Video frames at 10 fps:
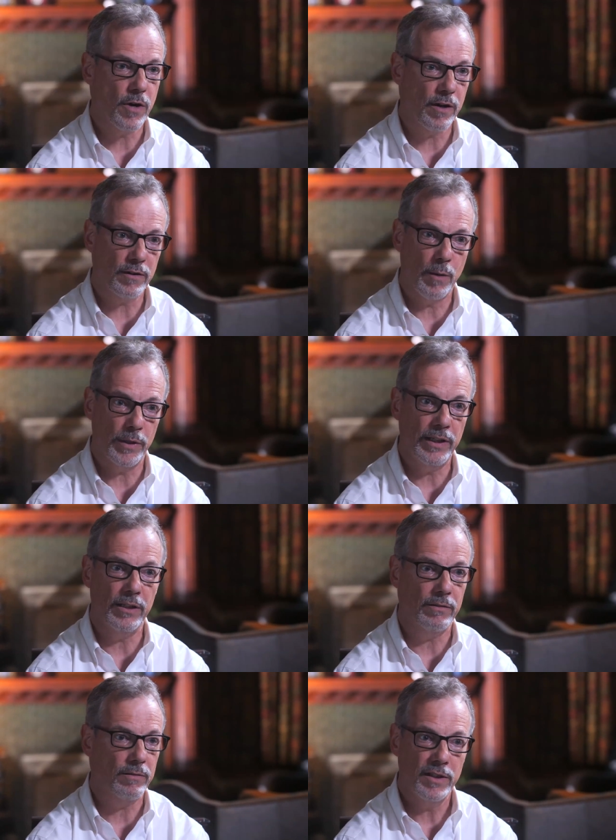aren't coming
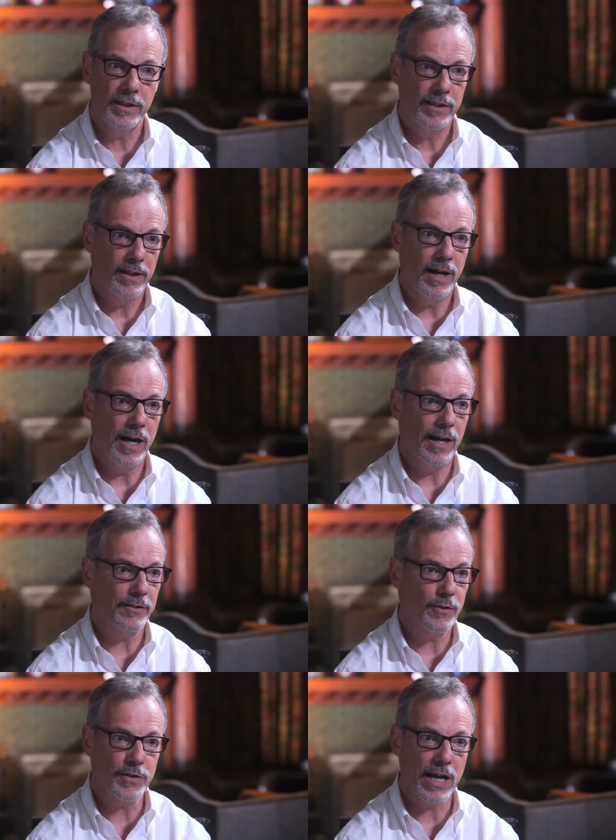in
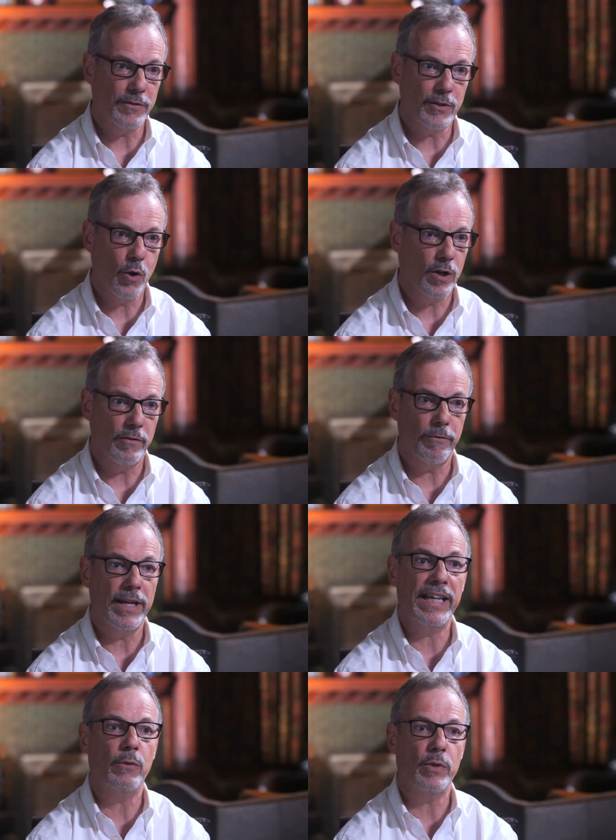to South Dakota for
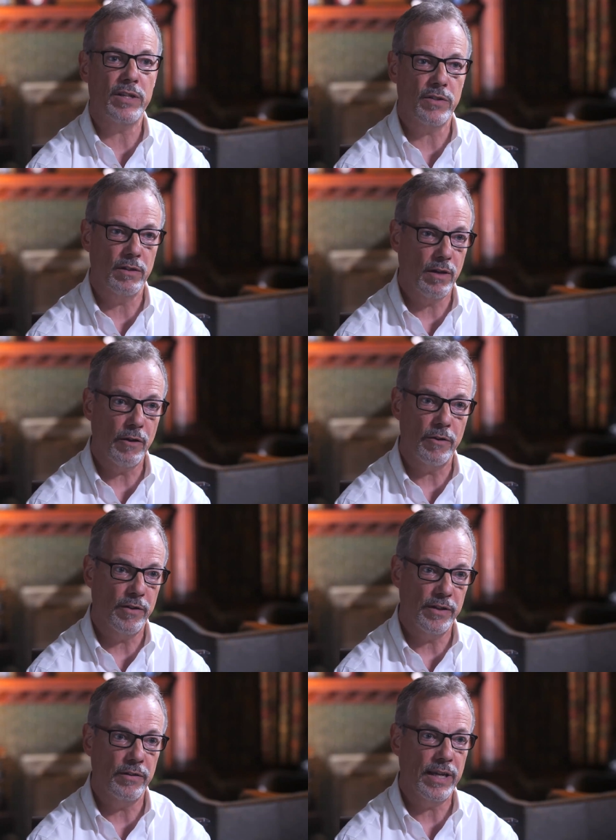any reason other
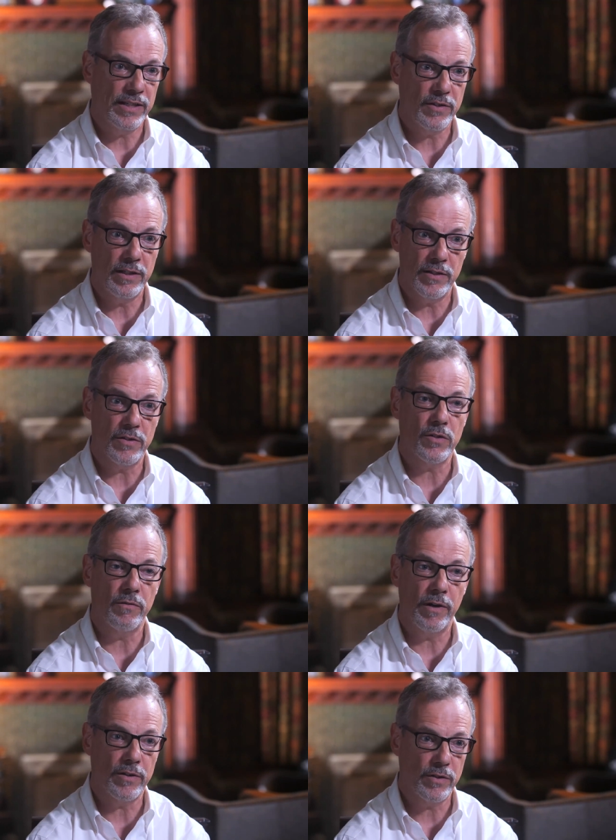than they see this as a
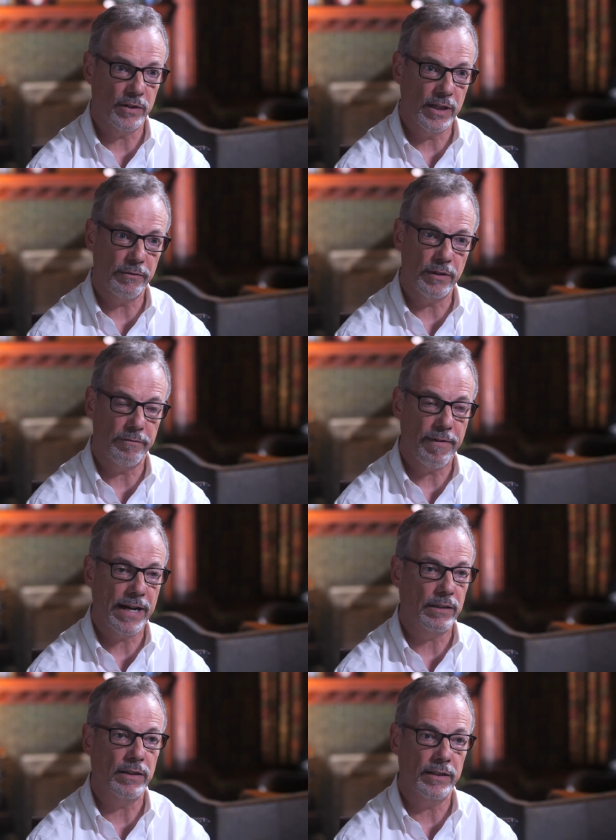very significant
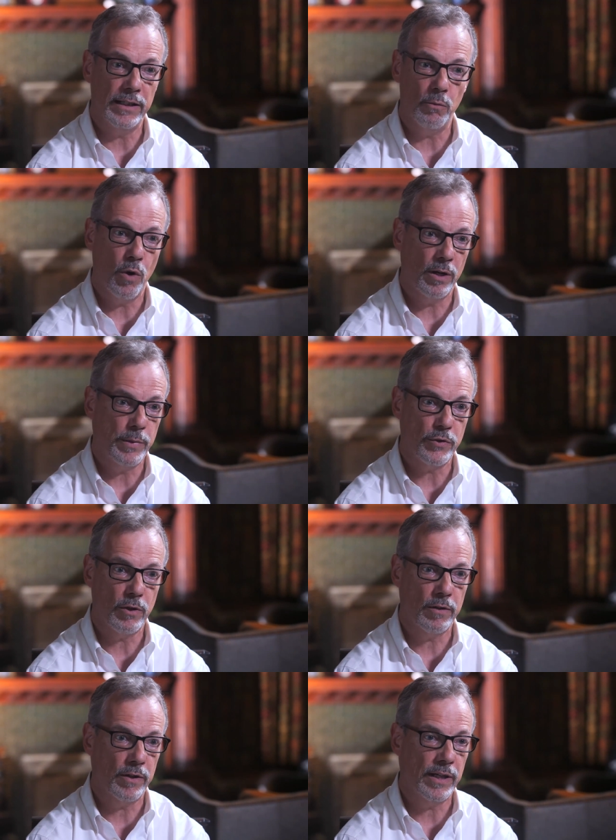fight, and they want to be
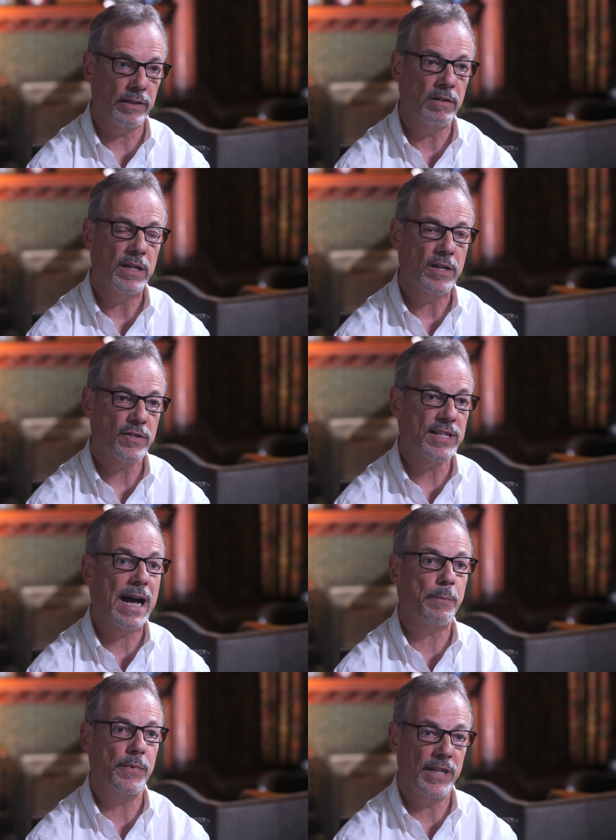sure that they
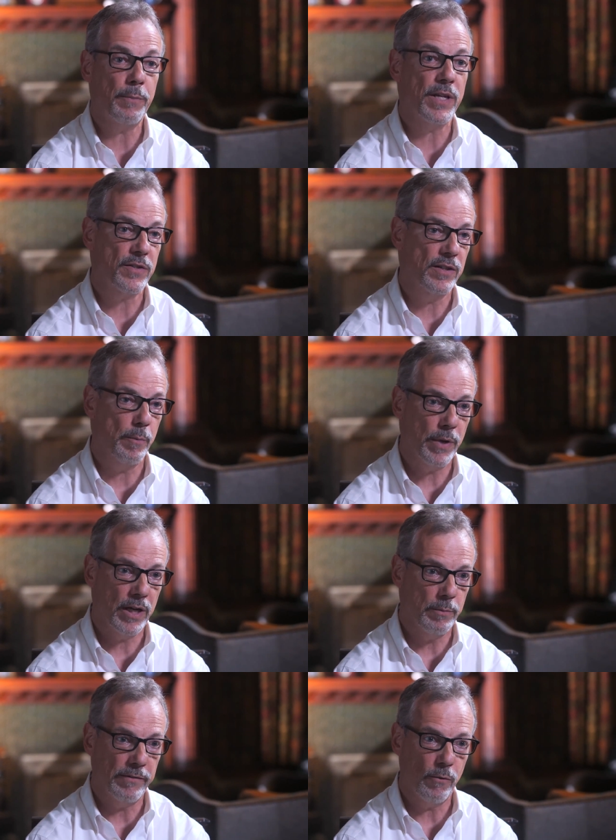nip this in the
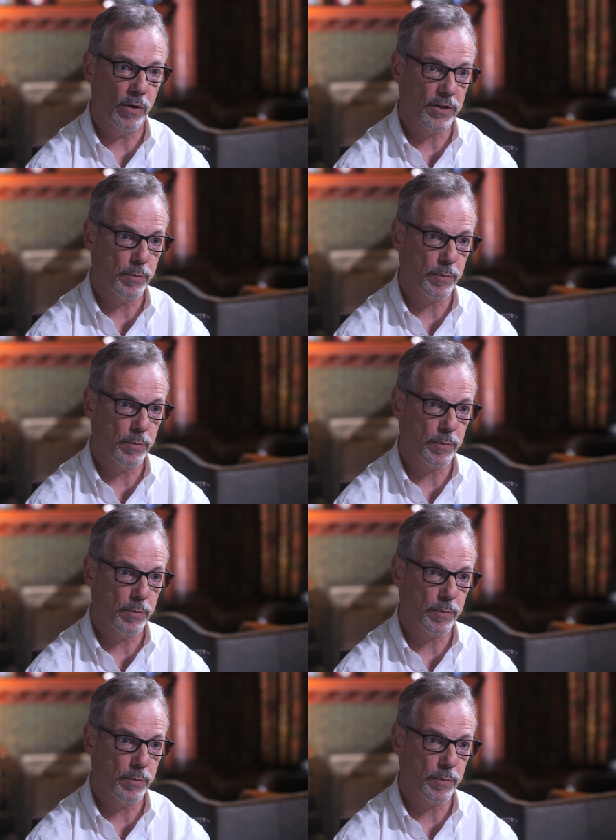bud before it